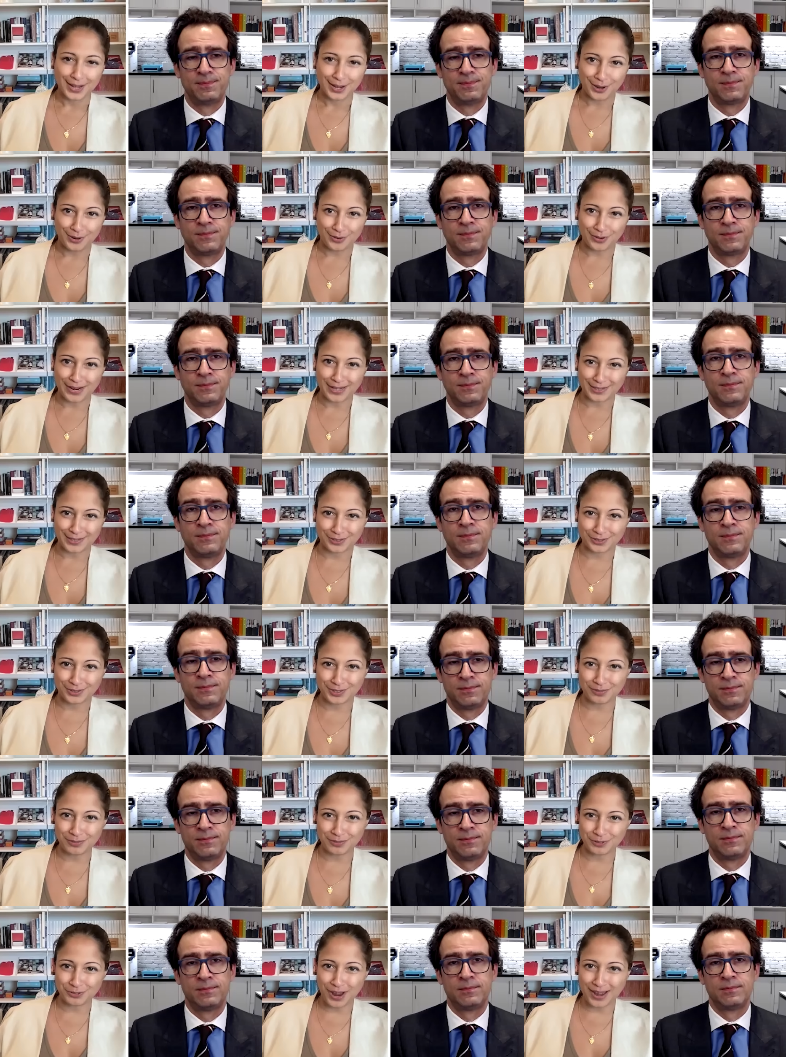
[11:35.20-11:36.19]
Speaker 1: All right. So
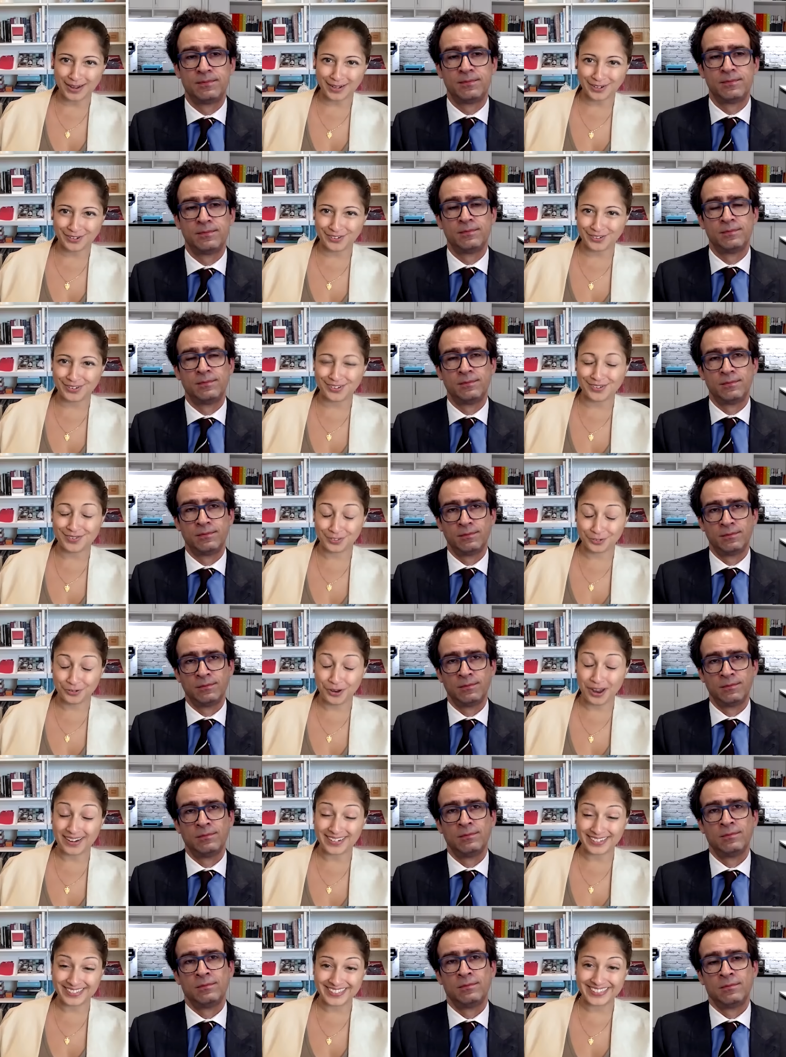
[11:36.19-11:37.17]
some strategy
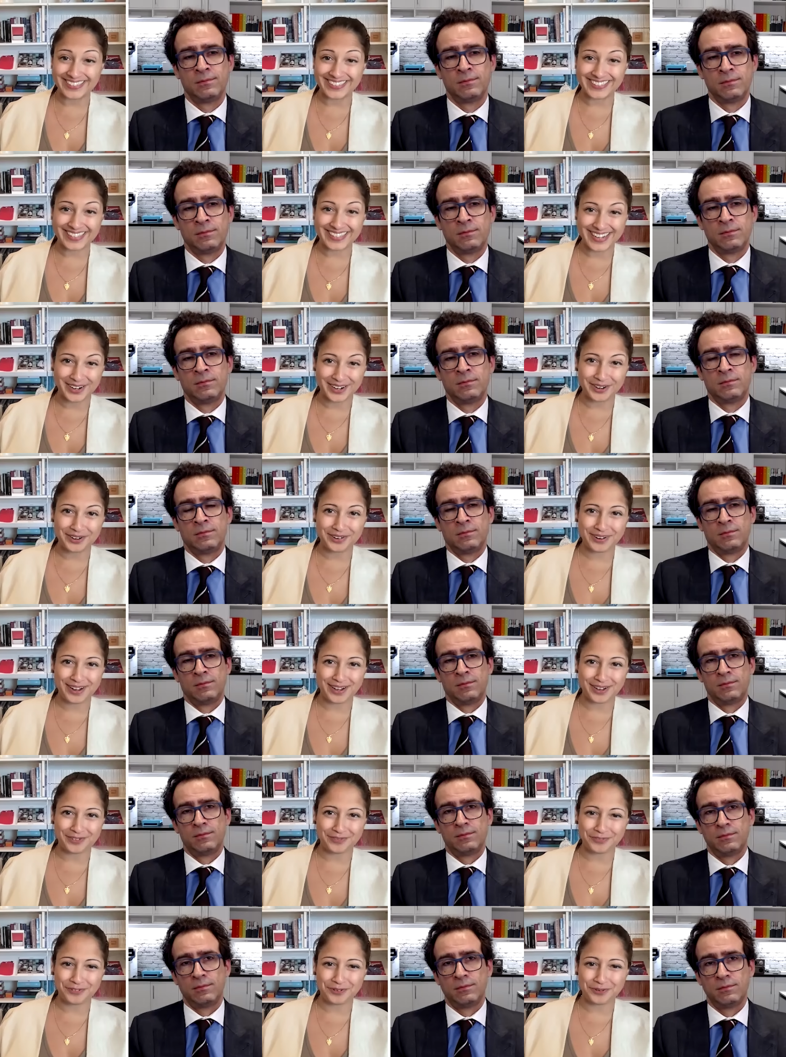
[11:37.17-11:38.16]
strategies there
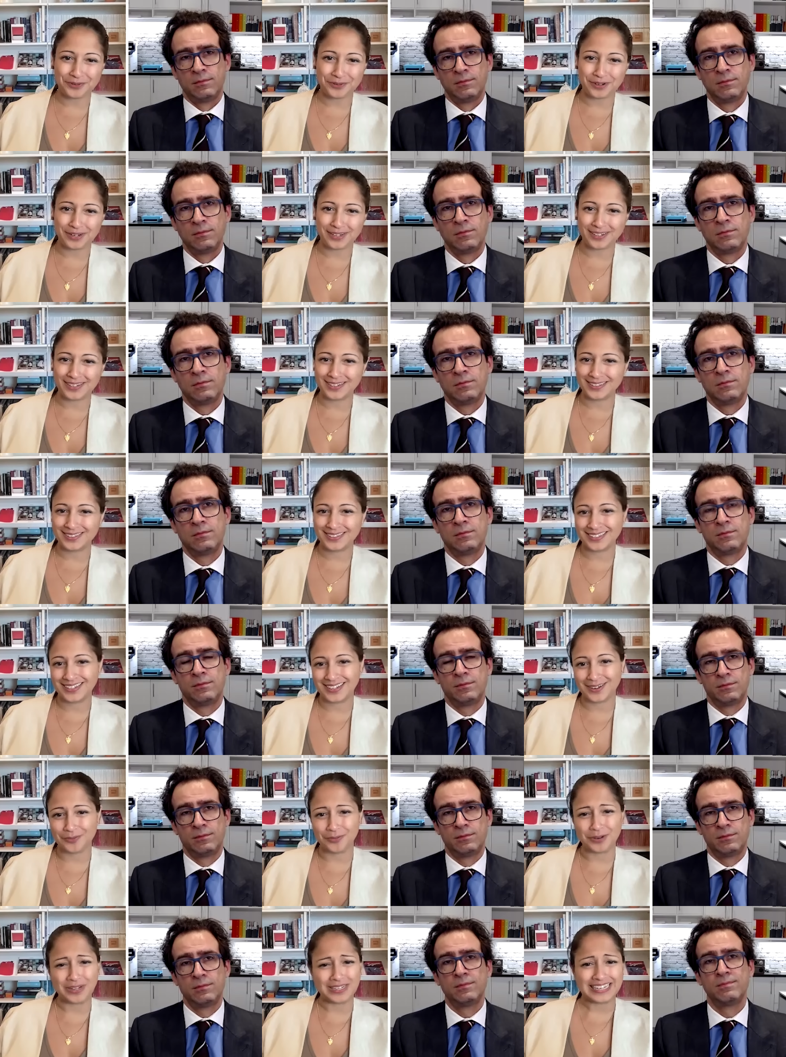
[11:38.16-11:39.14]
uh, for Will
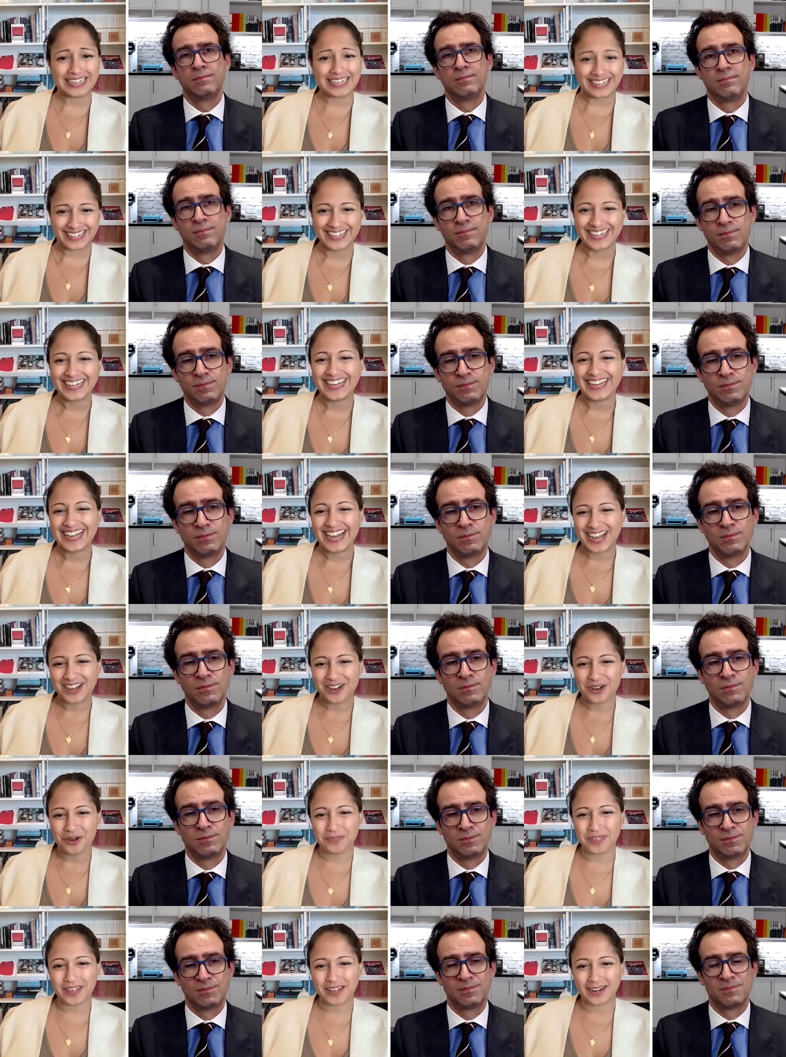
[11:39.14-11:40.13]
Willie. I
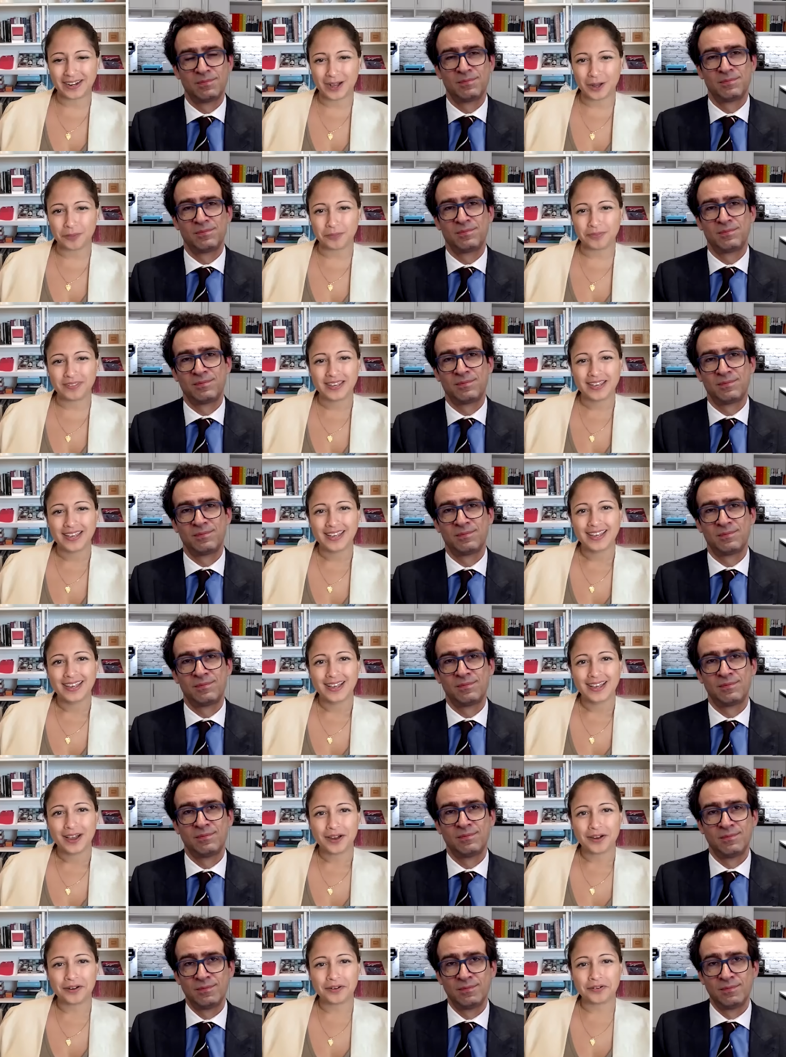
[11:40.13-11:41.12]
hope that helps.
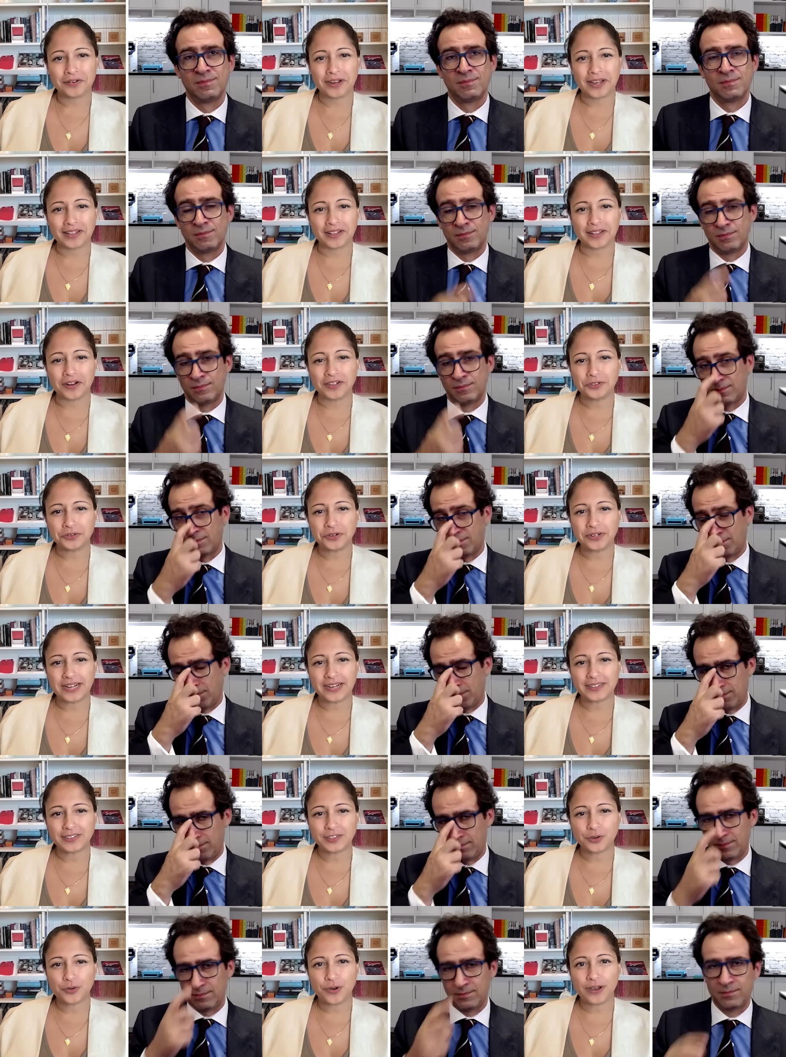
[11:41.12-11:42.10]
All right. On to our next